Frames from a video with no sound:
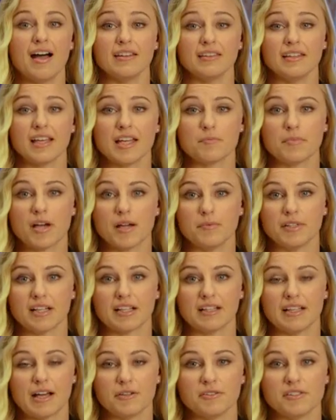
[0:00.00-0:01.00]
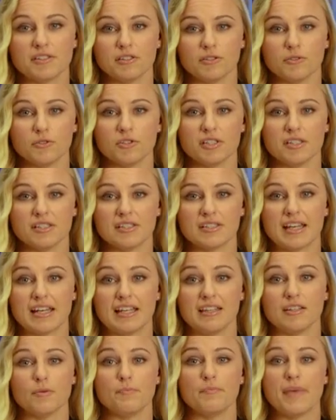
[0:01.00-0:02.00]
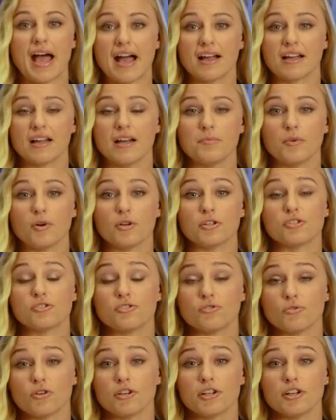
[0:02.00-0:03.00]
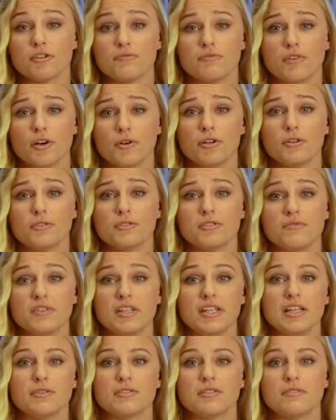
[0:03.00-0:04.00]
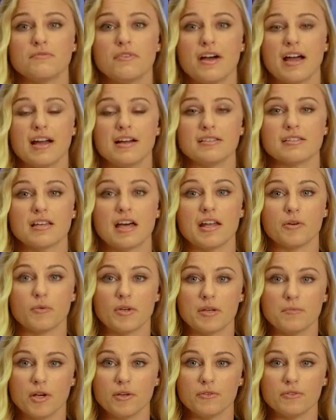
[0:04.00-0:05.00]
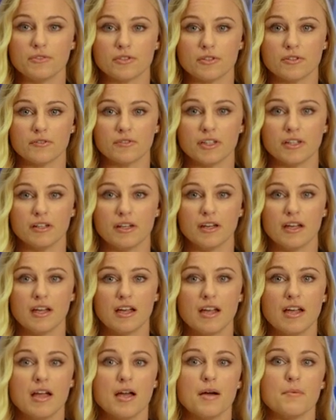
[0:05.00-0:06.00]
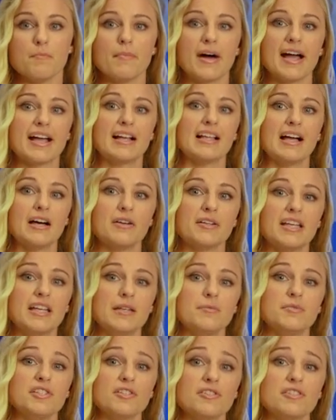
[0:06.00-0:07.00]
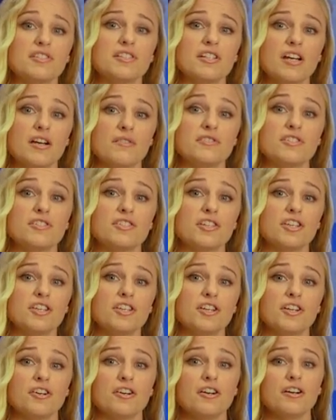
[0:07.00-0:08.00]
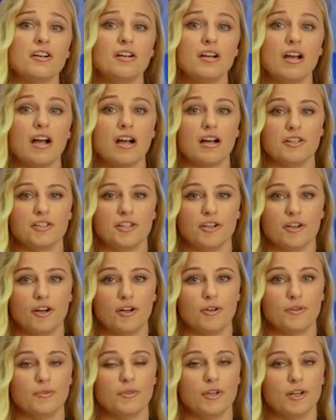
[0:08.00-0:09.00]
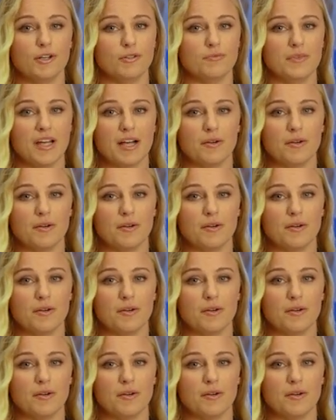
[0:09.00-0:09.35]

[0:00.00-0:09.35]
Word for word: Unlike public cloud solutions that either backup or store your photos, videos, and files on a remote server, MyCloud keeps your stuff secure on your own home